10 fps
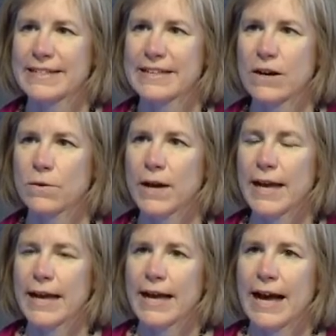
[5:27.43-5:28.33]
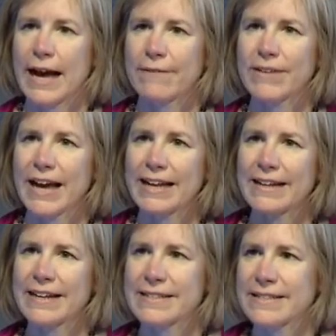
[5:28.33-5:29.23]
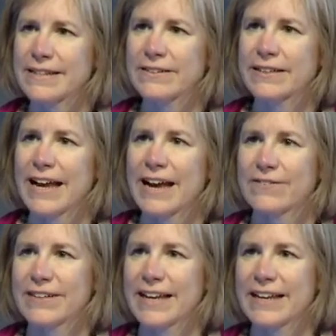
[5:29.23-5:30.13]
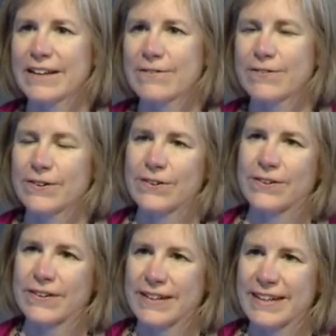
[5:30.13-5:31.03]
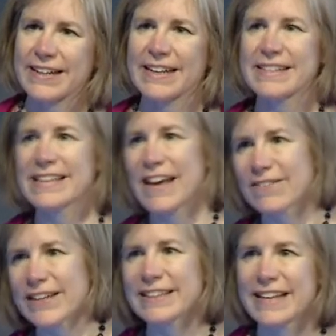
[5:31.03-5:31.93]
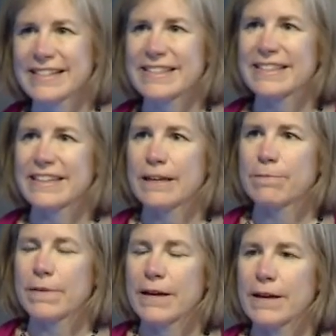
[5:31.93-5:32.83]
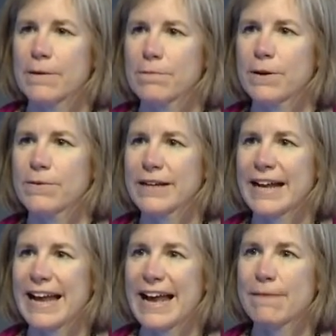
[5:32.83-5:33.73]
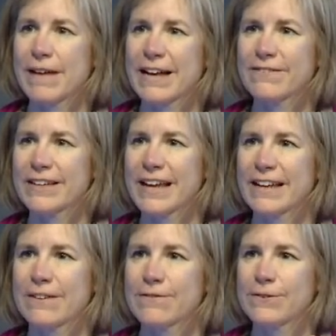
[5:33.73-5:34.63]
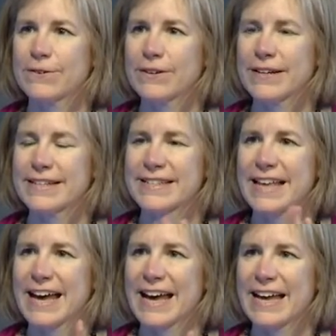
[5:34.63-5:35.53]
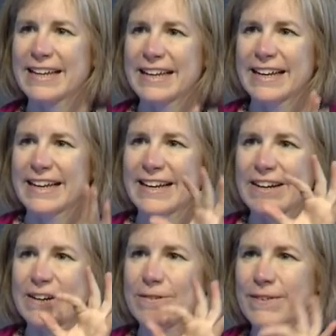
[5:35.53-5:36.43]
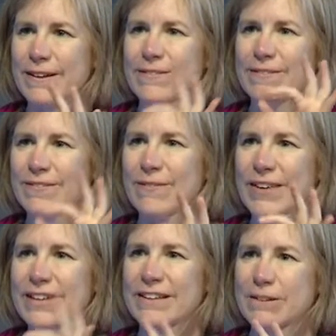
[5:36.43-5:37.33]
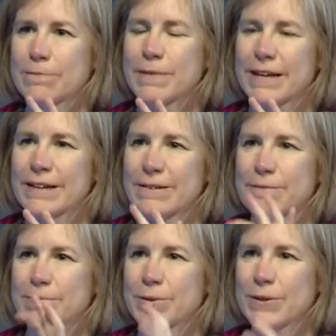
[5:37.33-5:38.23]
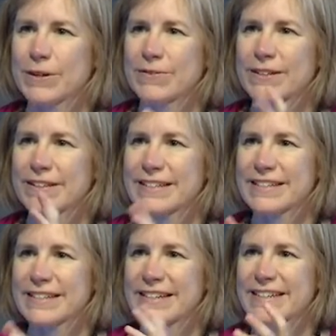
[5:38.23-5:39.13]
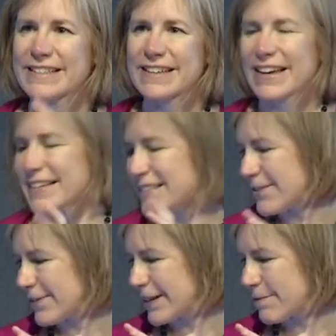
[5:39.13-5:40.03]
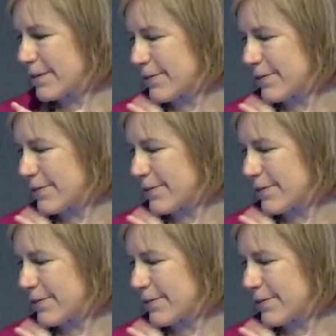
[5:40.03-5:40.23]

So I'm not necessarily advocating for kids having less sleep, but what I am advocating for is that we be a little bit more realistic and scientific,